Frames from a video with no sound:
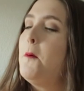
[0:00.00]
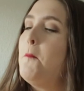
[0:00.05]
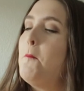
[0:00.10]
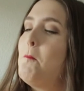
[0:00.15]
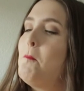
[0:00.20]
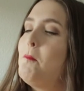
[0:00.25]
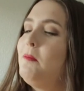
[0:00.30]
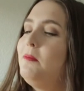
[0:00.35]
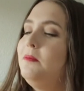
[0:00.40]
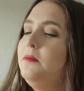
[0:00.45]
but
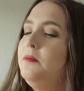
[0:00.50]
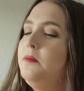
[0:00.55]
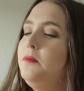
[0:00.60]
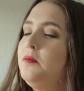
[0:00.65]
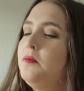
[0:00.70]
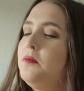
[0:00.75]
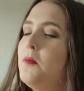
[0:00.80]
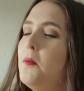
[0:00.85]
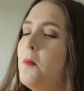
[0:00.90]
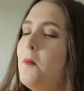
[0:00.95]
it is
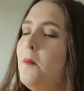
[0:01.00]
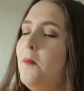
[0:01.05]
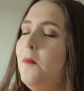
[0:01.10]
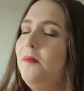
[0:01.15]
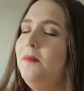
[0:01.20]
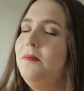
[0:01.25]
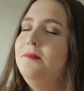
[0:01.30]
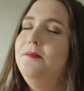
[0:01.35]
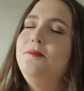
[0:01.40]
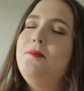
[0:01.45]

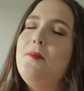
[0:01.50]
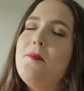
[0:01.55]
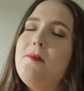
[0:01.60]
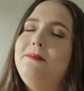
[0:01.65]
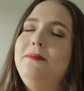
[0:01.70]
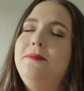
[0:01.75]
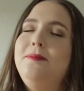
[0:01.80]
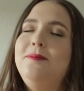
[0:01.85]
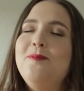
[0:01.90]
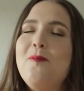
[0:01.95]
delicious,
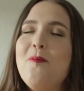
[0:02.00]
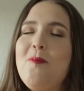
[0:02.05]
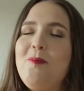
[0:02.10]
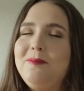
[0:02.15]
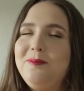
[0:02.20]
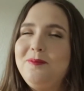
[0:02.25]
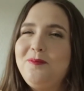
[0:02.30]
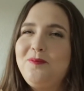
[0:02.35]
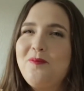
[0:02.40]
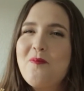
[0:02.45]
and
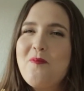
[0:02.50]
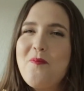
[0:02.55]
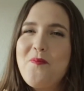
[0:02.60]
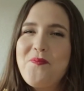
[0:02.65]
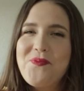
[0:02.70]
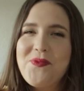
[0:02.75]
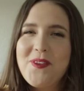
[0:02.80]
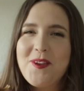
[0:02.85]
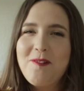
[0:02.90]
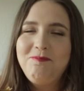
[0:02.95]
I
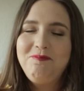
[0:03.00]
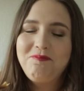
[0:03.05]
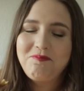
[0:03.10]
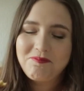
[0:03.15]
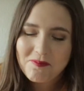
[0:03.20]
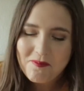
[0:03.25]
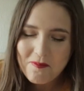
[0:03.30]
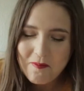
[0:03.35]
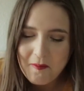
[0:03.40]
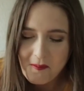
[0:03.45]
really hope
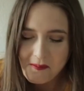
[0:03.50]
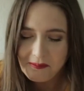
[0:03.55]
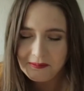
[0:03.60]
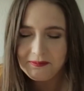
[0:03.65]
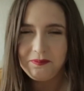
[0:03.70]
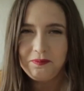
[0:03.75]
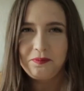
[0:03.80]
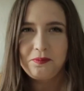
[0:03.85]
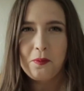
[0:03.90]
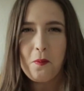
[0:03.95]
that you give it a
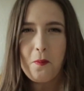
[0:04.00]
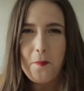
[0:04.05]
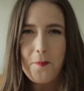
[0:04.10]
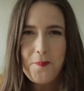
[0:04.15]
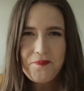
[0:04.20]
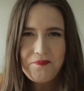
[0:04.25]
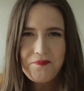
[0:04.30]
try.